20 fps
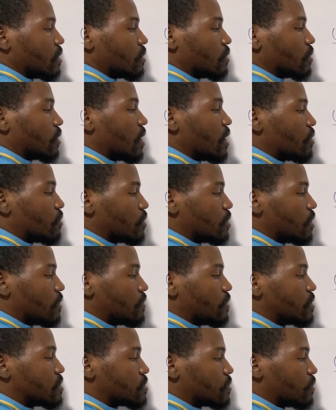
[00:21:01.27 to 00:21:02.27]
So get rid
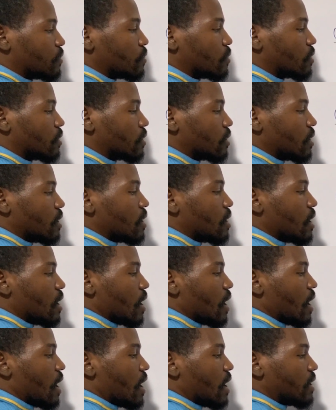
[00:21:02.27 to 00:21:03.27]
of this 4,
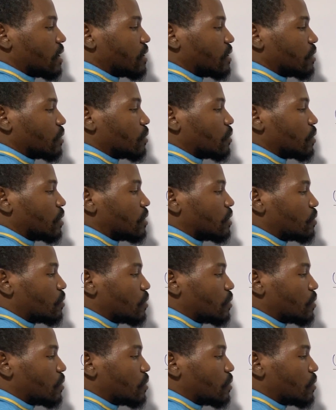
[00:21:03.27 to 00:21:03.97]
and in